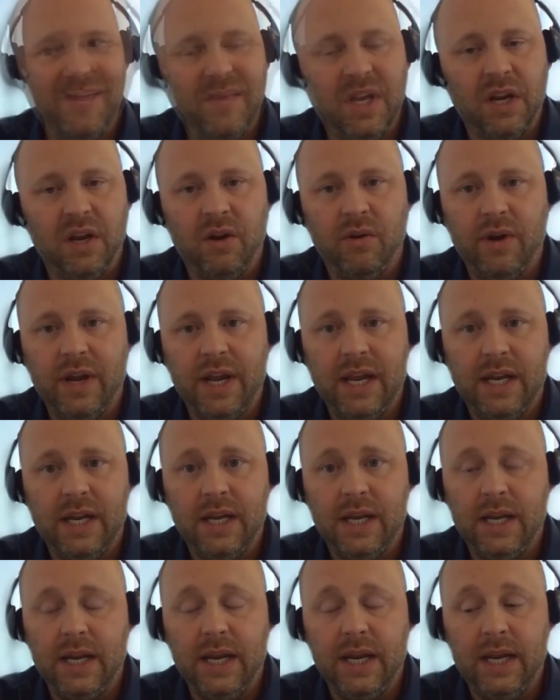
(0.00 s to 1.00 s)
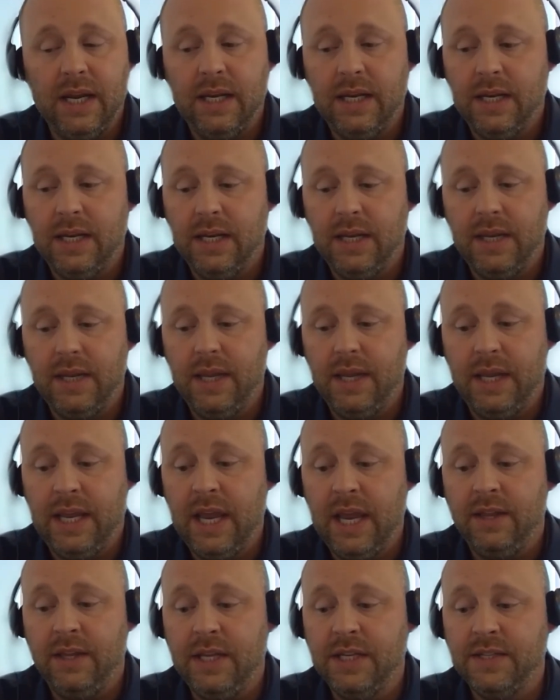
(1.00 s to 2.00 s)
you know in in
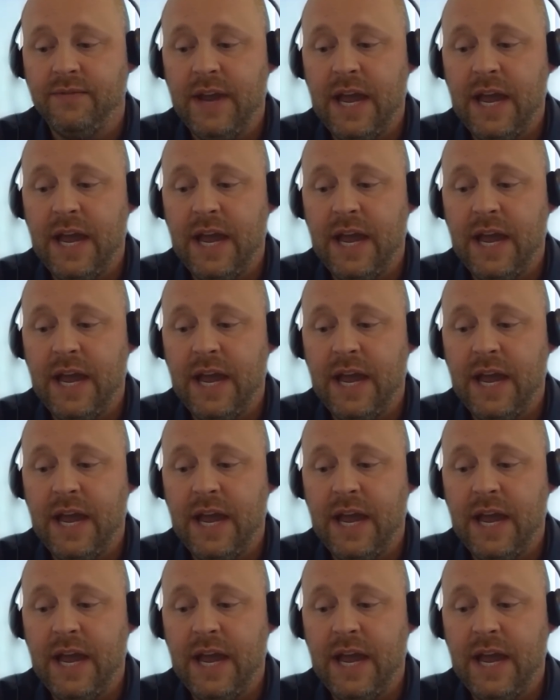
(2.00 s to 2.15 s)
again these